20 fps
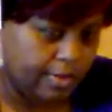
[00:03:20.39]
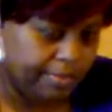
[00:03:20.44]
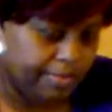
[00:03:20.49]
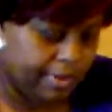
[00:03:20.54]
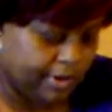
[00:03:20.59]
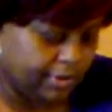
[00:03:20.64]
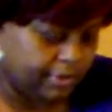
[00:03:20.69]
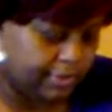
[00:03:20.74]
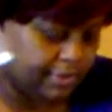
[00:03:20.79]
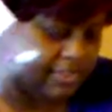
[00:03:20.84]

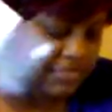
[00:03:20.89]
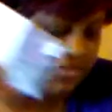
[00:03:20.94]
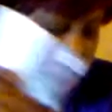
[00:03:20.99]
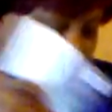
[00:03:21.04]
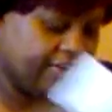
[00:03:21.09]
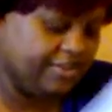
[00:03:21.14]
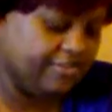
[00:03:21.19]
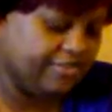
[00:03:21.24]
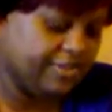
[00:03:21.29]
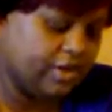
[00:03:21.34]
Apparently it's
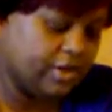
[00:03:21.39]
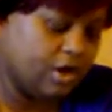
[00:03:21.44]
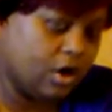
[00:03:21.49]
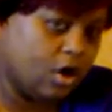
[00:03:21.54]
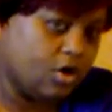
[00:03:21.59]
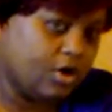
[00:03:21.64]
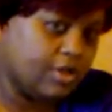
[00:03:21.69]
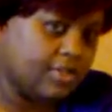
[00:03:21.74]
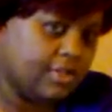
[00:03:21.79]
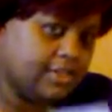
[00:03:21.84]
very, very
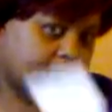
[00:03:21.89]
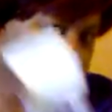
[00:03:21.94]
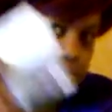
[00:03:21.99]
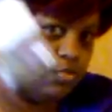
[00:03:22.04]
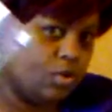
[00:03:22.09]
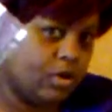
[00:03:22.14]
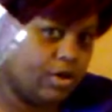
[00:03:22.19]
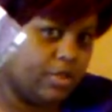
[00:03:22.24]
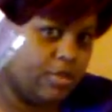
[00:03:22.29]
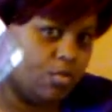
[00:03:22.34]
hardy. This
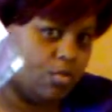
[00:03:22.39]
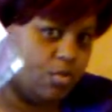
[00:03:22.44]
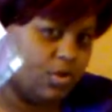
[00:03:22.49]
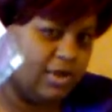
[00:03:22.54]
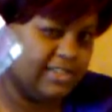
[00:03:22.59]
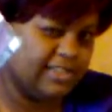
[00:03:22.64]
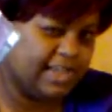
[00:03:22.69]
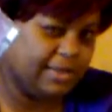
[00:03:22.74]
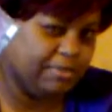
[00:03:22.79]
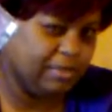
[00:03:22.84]
is one of the
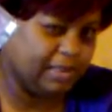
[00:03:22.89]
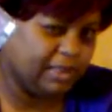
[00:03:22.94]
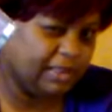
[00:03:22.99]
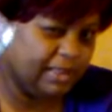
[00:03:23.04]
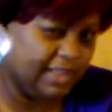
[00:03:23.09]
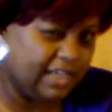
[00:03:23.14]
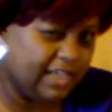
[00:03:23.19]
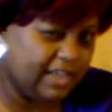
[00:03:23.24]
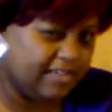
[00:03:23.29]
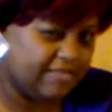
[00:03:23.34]
ones I
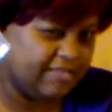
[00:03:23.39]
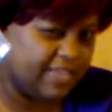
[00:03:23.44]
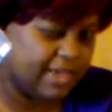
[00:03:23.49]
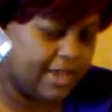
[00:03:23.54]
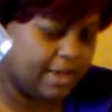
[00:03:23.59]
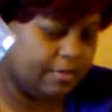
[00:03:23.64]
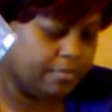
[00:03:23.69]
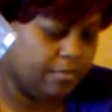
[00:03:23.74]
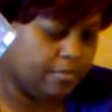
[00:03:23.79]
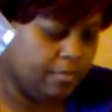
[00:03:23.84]
believe
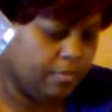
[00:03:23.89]
that